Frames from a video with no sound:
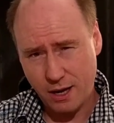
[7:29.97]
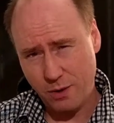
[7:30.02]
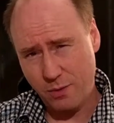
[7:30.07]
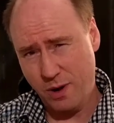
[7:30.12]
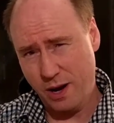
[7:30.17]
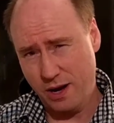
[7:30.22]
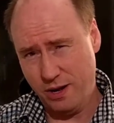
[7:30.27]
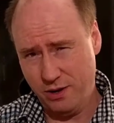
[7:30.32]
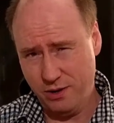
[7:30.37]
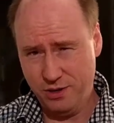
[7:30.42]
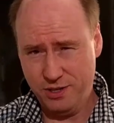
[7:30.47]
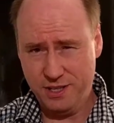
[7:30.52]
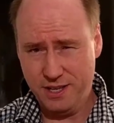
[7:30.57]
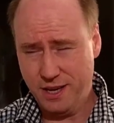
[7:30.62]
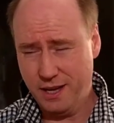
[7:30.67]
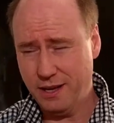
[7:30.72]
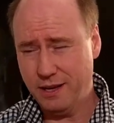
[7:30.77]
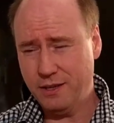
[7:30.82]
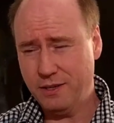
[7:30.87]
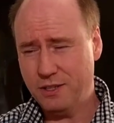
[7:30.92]
Alright, you're
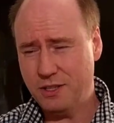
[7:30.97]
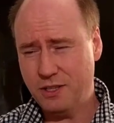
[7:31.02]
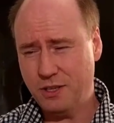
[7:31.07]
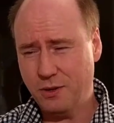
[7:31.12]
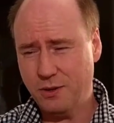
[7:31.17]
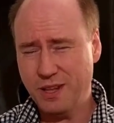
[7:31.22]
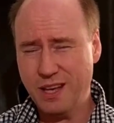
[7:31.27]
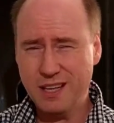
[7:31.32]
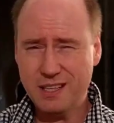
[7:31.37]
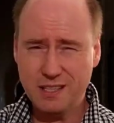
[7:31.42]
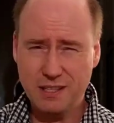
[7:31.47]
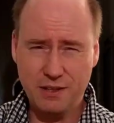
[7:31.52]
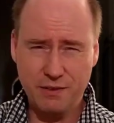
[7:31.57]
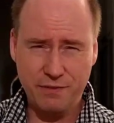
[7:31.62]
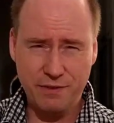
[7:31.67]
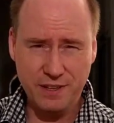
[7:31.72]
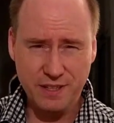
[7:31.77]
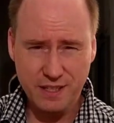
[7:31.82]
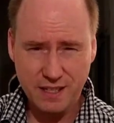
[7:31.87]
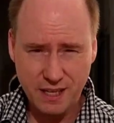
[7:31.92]
saying, so that's
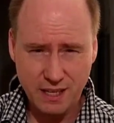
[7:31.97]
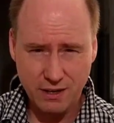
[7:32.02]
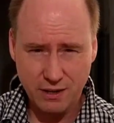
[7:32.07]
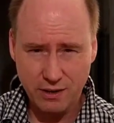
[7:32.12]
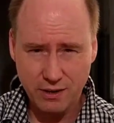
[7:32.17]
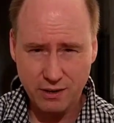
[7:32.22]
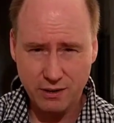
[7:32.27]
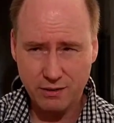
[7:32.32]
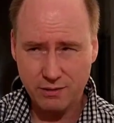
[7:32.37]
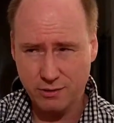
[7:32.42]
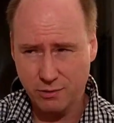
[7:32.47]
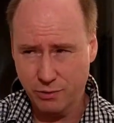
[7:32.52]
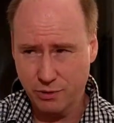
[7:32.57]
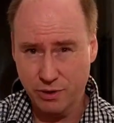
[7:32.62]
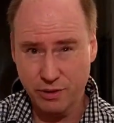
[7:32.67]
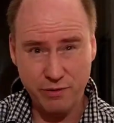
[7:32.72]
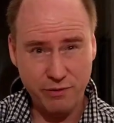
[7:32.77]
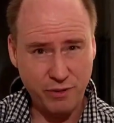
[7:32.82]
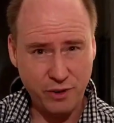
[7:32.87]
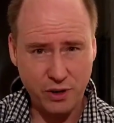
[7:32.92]
the vizier,
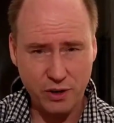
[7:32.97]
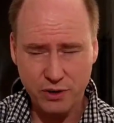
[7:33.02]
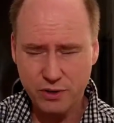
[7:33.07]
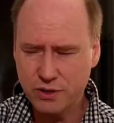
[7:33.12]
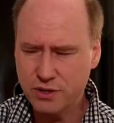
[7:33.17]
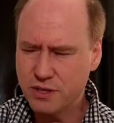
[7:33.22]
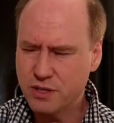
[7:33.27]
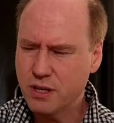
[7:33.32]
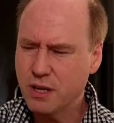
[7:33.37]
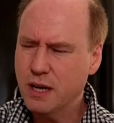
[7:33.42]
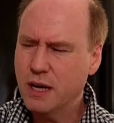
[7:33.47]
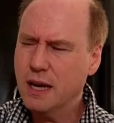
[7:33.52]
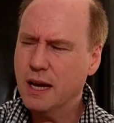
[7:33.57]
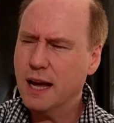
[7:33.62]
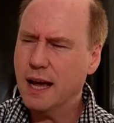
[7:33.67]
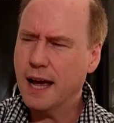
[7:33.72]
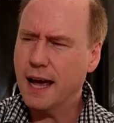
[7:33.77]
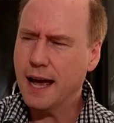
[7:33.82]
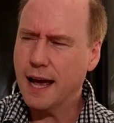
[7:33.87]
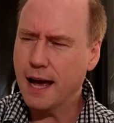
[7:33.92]
or the furs.
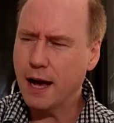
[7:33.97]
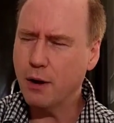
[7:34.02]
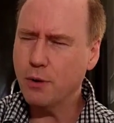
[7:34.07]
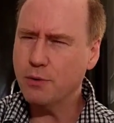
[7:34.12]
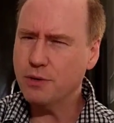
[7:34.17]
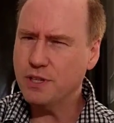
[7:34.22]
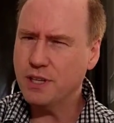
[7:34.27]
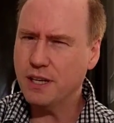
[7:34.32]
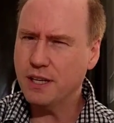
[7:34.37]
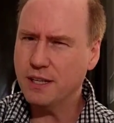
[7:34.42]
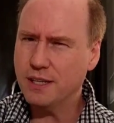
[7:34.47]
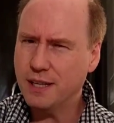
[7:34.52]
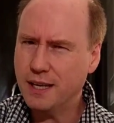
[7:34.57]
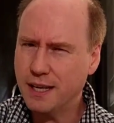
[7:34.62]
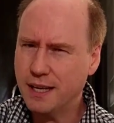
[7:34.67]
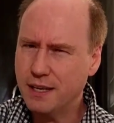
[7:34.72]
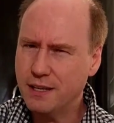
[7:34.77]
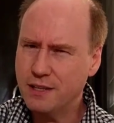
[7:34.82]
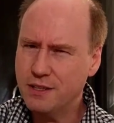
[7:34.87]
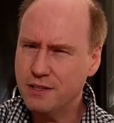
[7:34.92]
How did
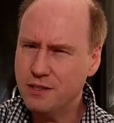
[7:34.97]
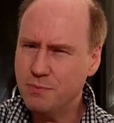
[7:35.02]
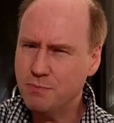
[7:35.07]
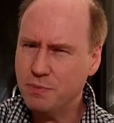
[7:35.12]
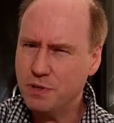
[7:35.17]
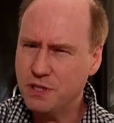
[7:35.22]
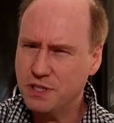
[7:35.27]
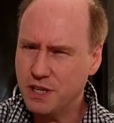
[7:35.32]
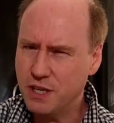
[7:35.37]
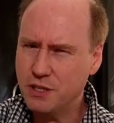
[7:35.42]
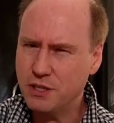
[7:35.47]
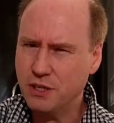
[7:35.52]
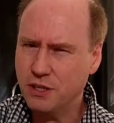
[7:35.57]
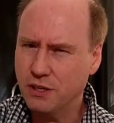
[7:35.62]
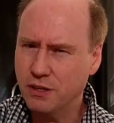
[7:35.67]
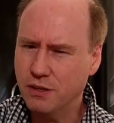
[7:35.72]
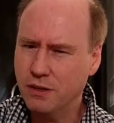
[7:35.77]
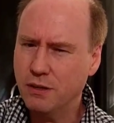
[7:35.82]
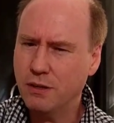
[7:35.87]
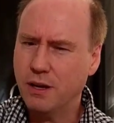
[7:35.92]
his
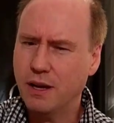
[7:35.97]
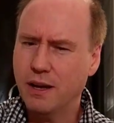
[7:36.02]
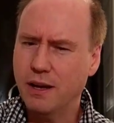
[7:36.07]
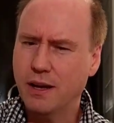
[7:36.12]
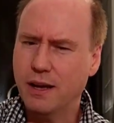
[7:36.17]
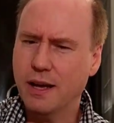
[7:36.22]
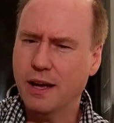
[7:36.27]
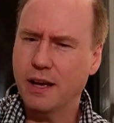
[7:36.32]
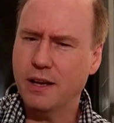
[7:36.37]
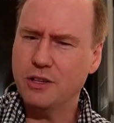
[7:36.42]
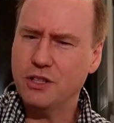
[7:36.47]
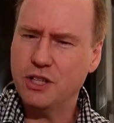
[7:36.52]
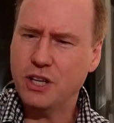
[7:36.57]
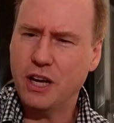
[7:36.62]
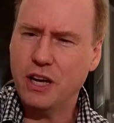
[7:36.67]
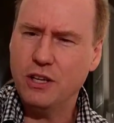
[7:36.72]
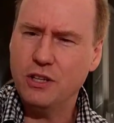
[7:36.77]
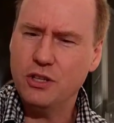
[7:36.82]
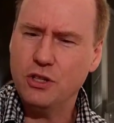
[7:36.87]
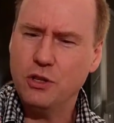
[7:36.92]
position
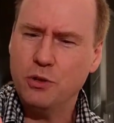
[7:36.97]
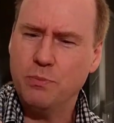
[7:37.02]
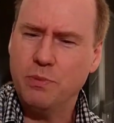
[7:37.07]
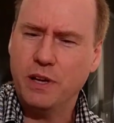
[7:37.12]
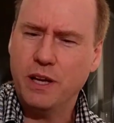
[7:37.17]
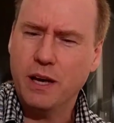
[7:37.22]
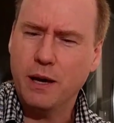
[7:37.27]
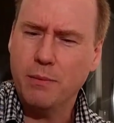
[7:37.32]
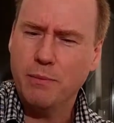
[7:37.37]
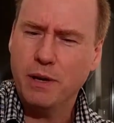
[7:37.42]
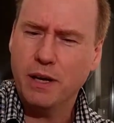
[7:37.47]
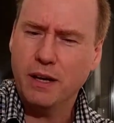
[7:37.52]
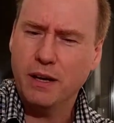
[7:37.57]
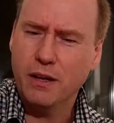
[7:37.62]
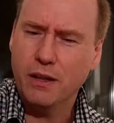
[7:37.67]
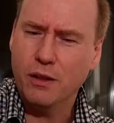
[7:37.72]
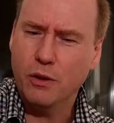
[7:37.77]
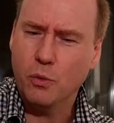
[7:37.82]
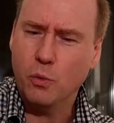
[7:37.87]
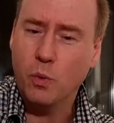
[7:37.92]
change to
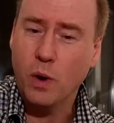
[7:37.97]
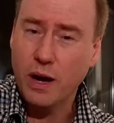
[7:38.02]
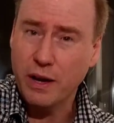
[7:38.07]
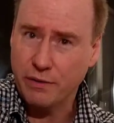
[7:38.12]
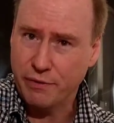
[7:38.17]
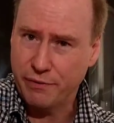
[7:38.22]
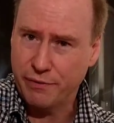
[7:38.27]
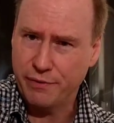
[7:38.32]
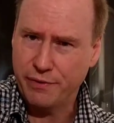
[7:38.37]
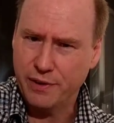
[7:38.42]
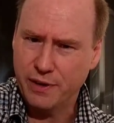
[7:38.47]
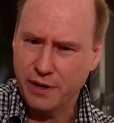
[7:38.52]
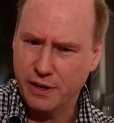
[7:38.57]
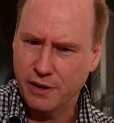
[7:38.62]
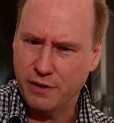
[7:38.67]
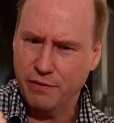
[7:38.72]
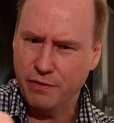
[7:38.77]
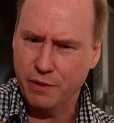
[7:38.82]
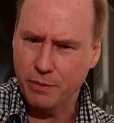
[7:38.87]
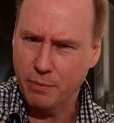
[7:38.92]
becoming the wife
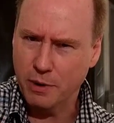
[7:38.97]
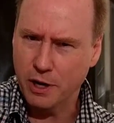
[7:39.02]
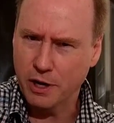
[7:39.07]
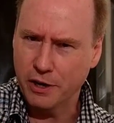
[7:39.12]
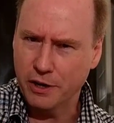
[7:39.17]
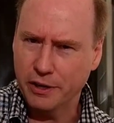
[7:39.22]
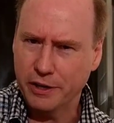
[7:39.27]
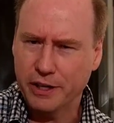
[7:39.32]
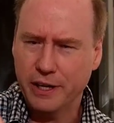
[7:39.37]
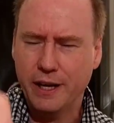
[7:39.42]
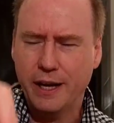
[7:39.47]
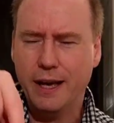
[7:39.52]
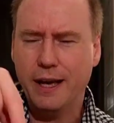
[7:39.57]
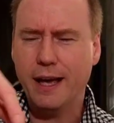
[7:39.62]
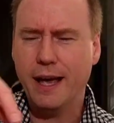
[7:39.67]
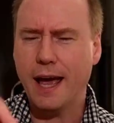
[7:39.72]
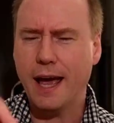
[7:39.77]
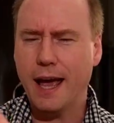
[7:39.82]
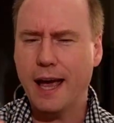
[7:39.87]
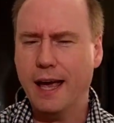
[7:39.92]
of the monarch?
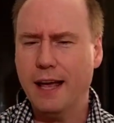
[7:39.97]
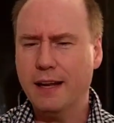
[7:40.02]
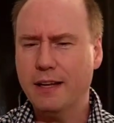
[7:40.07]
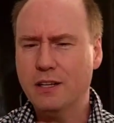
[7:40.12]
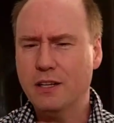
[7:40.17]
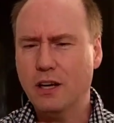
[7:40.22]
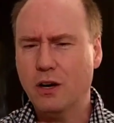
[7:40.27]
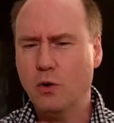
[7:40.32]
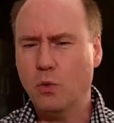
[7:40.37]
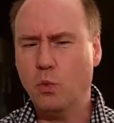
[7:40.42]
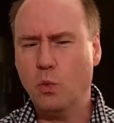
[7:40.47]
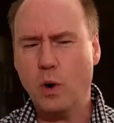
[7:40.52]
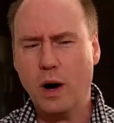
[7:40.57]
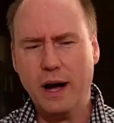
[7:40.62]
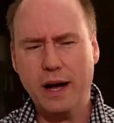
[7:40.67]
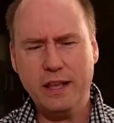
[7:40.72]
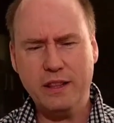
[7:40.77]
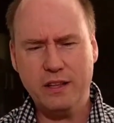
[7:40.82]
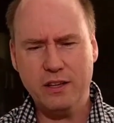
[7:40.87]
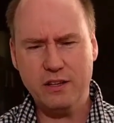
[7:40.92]
And
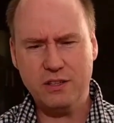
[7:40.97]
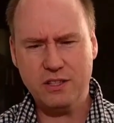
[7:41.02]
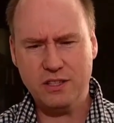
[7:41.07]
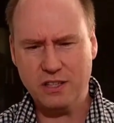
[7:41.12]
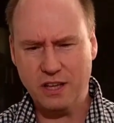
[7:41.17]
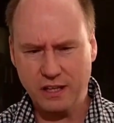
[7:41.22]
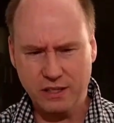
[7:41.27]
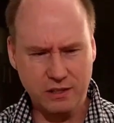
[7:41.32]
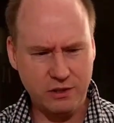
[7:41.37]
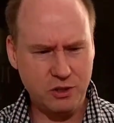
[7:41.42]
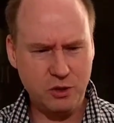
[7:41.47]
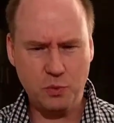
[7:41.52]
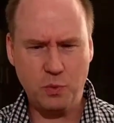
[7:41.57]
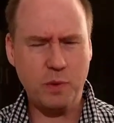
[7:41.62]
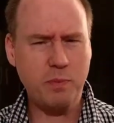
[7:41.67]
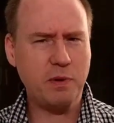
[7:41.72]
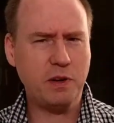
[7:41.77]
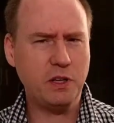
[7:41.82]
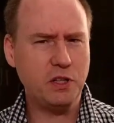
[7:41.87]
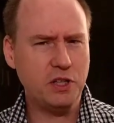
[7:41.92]
why the sudden
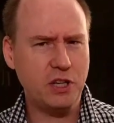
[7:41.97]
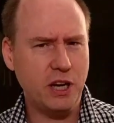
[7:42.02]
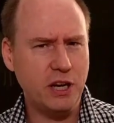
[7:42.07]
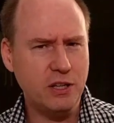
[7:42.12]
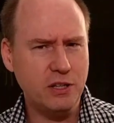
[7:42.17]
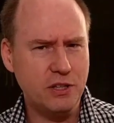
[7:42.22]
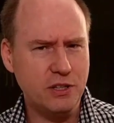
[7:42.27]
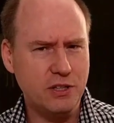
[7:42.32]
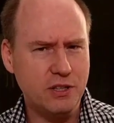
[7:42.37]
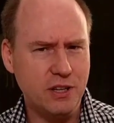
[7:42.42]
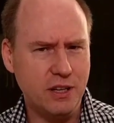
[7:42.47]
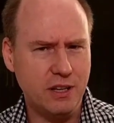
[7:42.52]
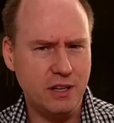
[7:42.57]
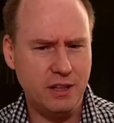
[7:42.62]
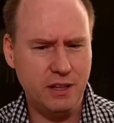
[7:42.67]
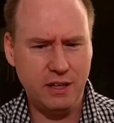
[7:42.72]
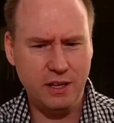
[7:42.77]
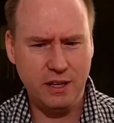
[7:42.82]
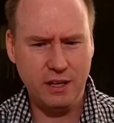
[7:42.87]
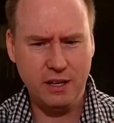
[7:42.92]
sweeping changes
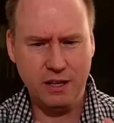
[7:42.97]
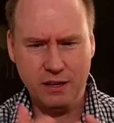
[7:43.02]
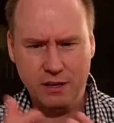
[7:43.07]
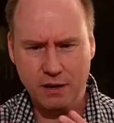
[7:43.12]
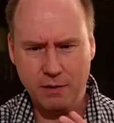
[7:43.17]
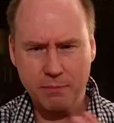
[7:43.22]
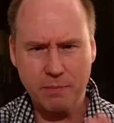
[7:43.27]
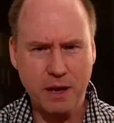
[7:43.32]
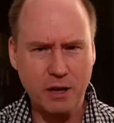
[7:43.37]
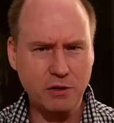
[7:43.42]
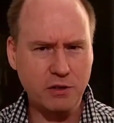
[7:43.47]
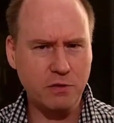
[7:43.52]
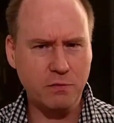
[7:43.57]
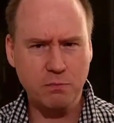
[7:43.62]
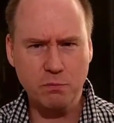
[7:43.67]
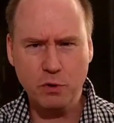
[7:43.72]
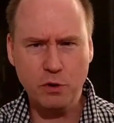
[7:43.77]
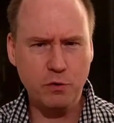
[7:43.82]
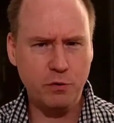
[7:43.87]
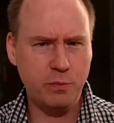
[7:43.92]
in the amount
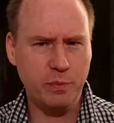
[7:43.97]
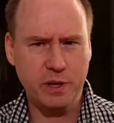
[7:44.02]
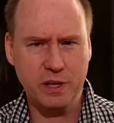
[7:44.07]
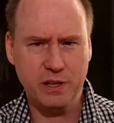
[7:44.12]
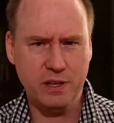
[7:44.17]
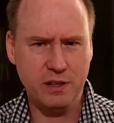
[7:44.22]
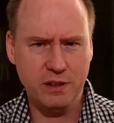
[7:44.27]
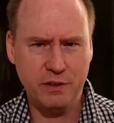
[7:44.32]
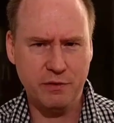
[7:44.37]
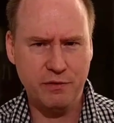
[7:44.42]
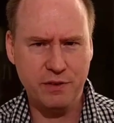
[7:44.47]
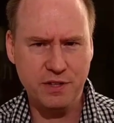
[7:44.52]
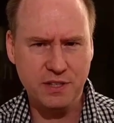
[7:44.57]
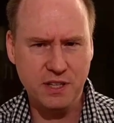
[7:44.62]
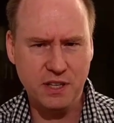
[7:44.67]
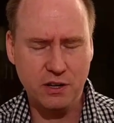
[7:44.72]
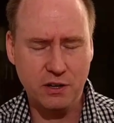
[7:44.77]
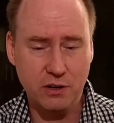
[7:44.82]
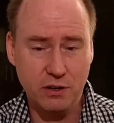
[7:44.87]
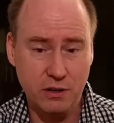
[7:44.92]
of movement that the
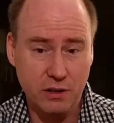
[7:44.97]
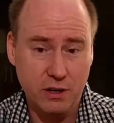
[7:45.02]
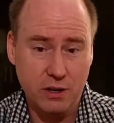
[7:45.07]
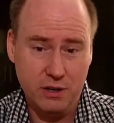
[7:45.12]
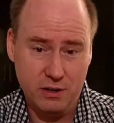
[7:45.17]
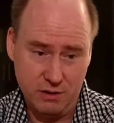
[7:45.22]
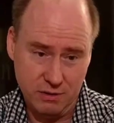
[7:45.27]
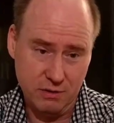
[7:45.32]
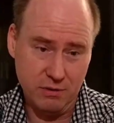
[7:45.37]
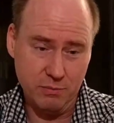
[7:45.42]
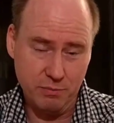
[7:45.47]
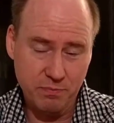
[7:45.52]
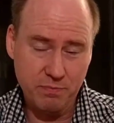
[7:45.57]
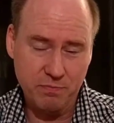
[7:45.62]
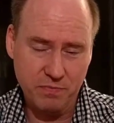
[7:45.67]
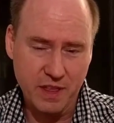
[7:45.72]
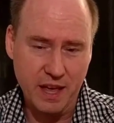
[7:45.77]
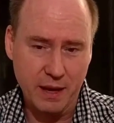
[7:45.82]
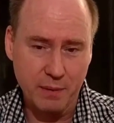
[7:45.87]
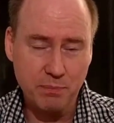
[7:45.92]
vizier, or
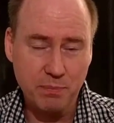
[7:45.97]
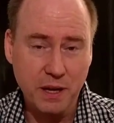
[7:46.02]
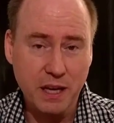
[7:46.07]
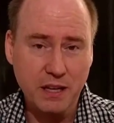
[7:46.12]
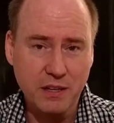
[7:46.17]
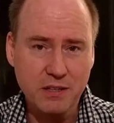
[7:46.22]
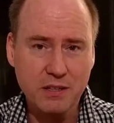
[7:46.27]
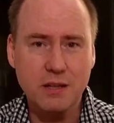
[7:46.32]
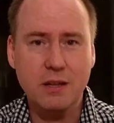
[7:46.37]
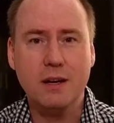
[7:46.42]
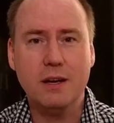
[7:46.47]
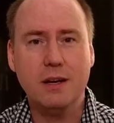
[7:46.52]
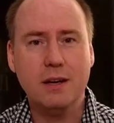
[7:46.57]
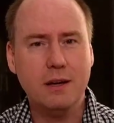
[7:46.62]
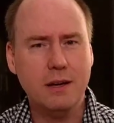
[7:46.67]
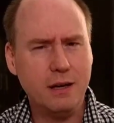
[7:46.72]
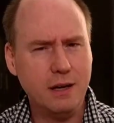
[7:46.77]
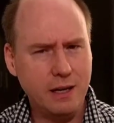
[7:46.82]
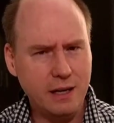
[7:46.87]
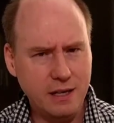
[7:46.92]
that piece,
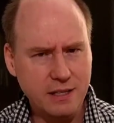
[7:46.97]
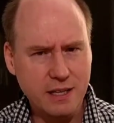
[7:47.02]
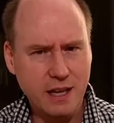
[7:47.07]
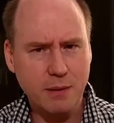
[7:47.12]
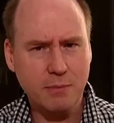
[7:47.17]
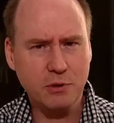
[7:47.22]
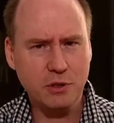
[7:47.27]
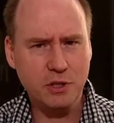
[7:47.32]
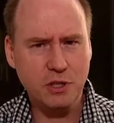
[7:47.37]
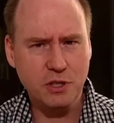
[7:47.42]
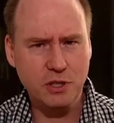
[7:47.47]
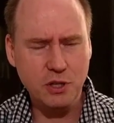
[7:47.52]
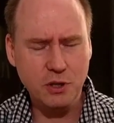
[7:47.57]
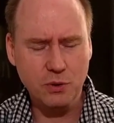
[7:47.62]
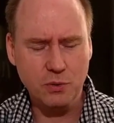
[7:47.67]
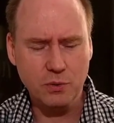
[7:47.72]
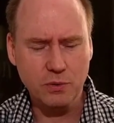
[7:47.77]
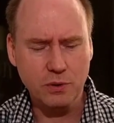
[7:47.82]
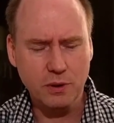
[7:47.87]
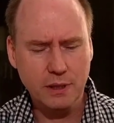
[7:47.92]
is able to
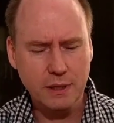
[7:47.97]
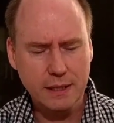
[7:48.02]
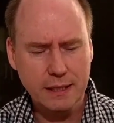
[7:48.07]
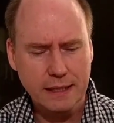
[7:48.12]
do?